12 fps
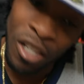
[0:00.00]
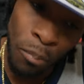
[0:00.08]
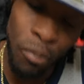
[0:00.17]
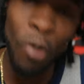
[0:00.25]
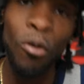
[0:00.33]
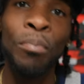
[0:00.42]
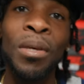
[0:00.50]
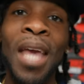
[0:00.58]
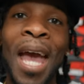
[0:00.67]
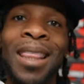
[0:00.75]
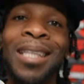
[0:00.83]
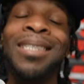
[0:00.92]
your boy will
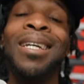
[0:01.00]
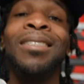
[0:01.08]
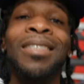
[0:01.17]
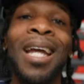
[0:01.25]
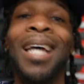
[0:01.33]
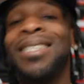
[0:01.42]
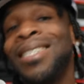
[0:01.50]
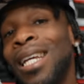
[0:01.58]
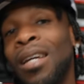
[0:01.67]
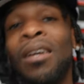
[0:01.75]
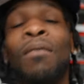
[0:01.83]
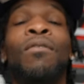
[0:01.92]
be at the Just Nice
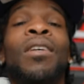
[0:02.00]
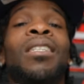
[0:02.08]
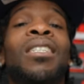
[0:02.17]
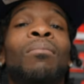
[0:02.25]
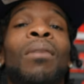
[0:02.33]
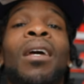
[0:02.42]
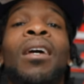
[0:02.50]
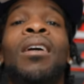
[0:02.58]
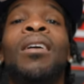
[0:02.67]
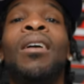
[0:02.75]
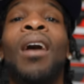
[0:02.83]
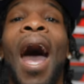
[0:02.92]
Sneaker Convention, man.
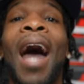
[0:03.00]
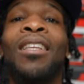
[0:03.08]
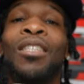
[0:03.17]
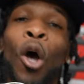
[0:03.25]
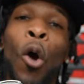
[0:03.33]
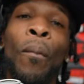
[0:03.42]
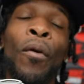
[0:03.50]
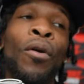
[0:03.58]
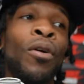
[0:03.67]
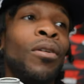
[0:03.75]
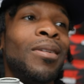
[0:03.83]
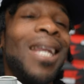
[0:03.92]

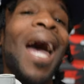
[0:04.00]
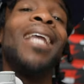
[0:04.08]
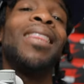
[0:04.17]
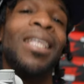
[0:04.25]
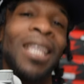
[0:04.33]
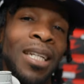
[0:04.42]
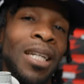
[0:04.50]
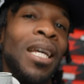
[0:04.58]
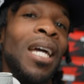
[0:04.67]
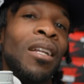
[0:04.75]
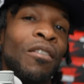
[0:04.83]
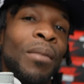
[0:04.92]
October ninth, I think the
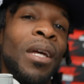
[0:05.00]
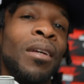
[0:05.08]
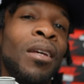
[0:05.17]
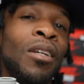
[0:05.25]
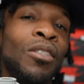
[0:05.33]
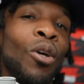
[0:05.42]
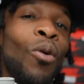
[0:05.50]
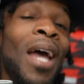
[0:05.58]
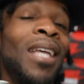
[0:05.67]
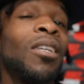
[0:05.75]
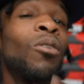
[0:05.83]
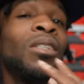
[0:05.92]
day there, man. So
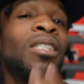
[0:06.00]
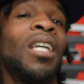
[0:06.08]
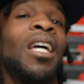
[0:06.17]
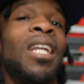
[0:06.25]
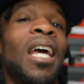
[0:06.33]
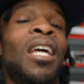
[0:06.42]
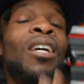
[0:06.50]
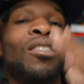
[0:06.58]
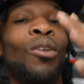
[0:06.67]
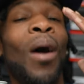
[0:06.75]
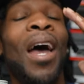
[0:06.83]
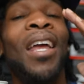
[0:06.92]
hey, it's on a Sunday.
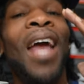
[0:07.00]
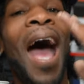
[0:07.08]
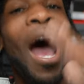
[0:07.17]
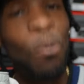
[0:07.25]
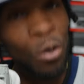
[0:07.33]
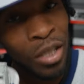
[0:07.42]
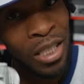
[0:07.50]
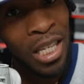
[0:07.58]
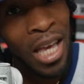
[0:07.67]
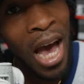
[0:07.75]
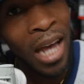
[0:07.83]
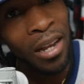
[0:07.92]
So hey, I will see
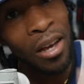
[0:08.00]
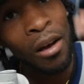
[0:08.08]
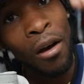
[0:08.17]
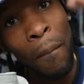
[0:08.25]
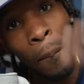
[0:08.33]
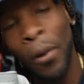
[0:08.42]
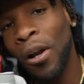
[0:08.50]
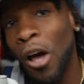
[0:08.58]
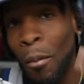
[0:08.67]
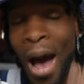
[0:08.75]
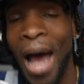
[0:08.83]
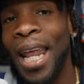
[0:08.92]
y'all there. Pull
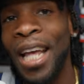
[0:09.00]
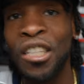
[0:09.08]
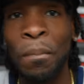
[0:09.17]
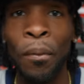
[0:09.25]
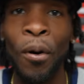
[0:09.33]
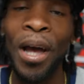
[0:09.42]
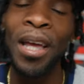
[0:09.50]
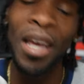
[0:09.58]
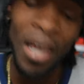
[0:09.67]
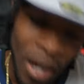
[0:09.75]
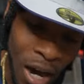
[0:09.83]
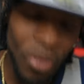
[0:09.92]
up, holla at your boy.
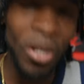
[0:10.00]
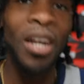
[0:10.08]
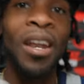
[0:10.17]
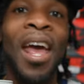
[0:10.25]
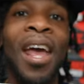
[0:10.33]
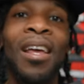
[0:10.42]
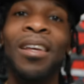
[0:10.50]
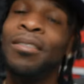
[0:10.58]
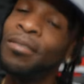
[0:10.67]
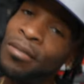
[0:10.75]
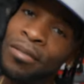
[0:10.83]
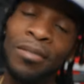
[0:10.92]
Other than that,
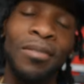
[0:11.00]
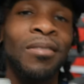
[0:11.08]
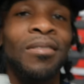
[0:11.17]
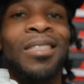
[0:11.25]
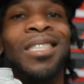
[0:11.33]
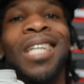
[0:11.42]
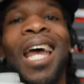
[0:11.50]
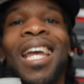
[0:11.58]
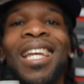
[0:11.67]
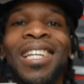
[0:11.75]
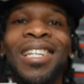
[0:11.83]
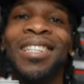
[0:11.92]
Jay